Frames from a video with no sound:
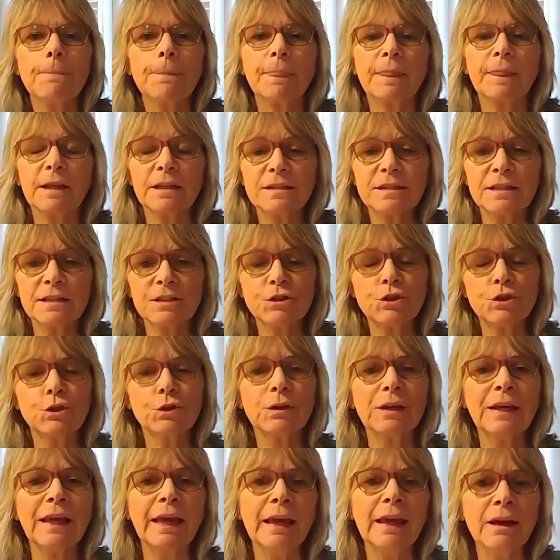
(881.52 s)
Since you
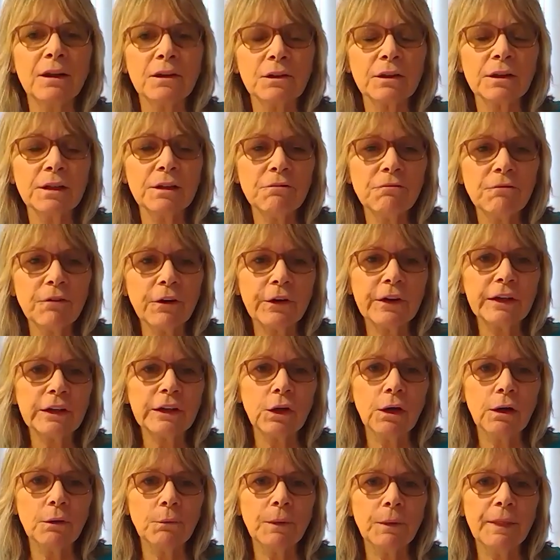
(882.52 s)
can't live very
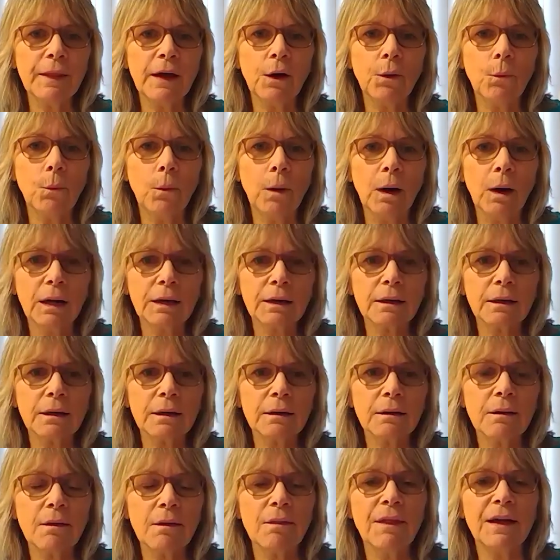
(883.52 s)
long without
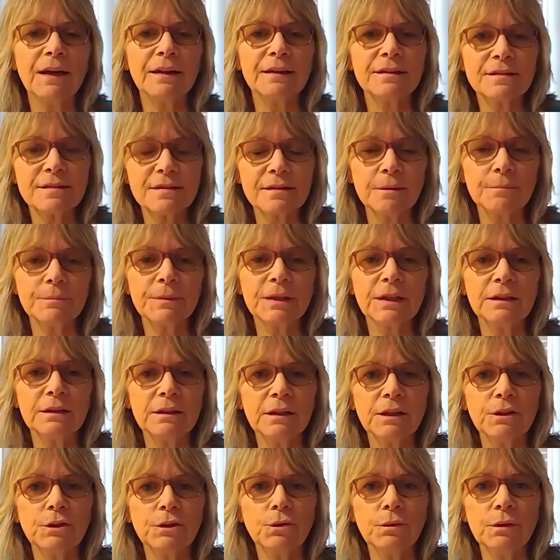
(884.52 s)
water, that is something
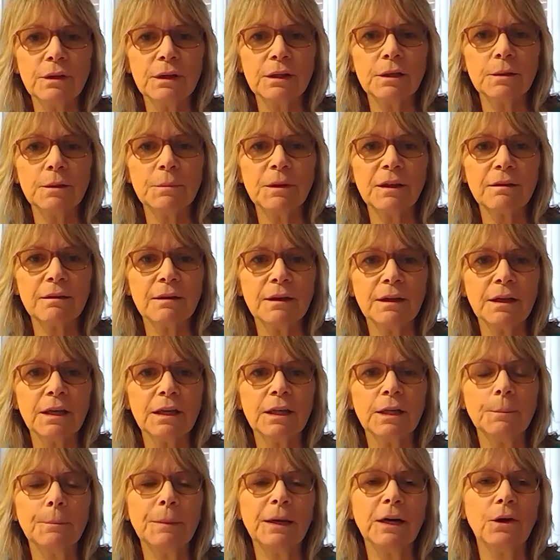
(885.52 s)
that you need to be thinking
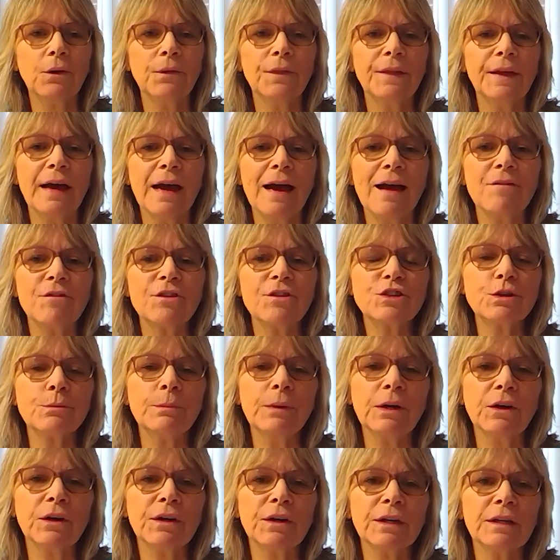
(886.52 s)
about. The average
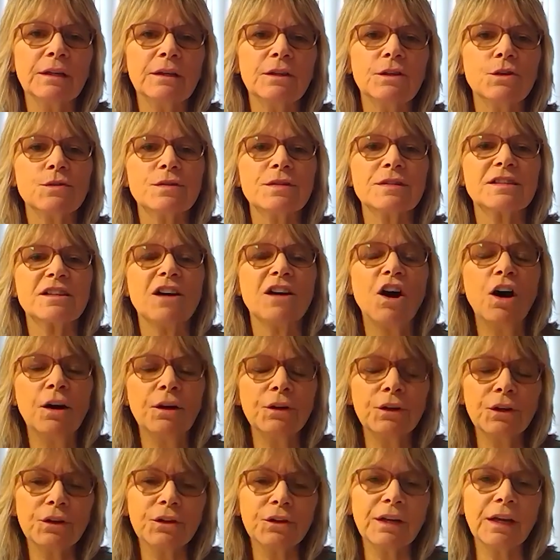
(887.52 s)
American uses
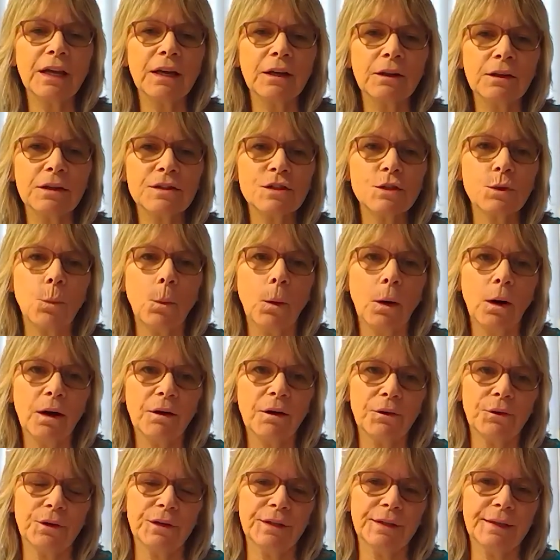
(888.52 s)
100 gallons of
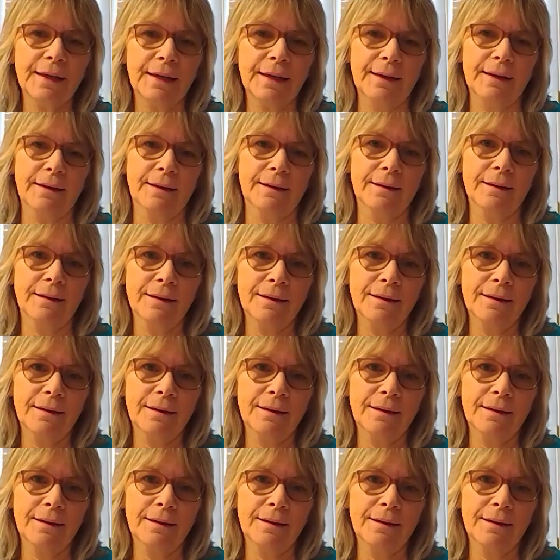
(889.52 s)
water a day.